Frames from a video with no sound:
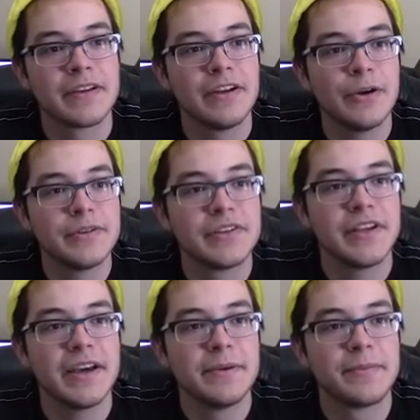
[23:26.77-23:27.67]
No
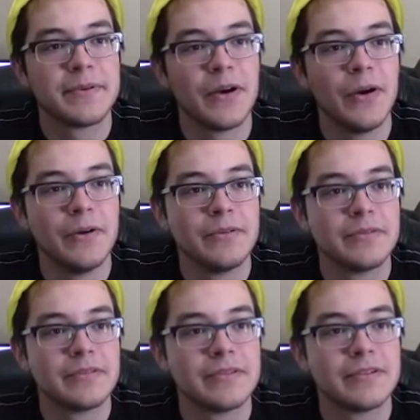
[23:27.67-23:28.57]
escape. Uh-oh.
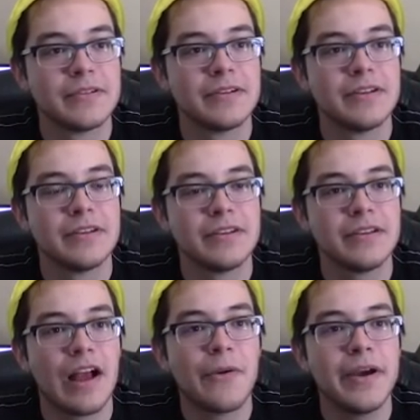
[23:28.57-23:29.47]

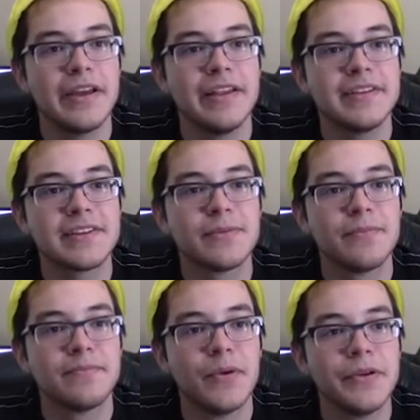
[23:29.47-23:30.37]
Oh wait, is this the
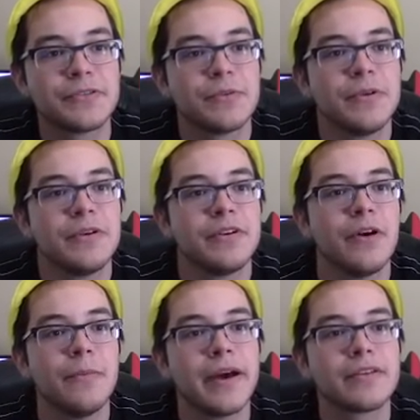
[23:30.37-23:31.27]
bonus room?
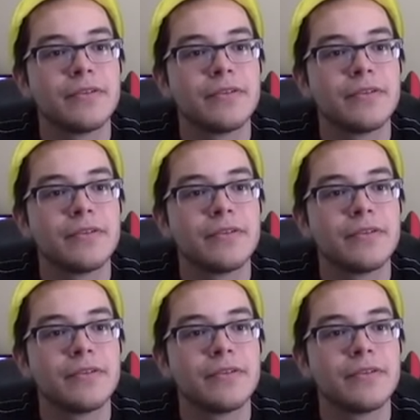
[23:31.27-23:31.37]
Go back